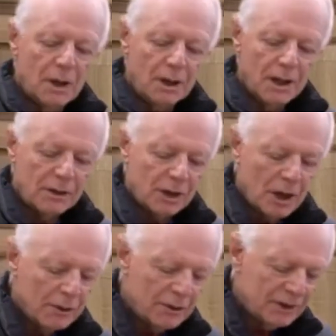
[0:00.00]
The
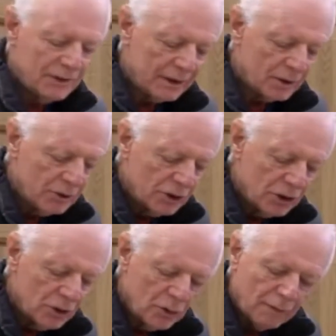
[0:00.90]
undercurrent is that
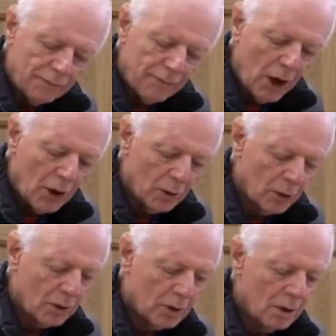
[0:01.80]
continual flow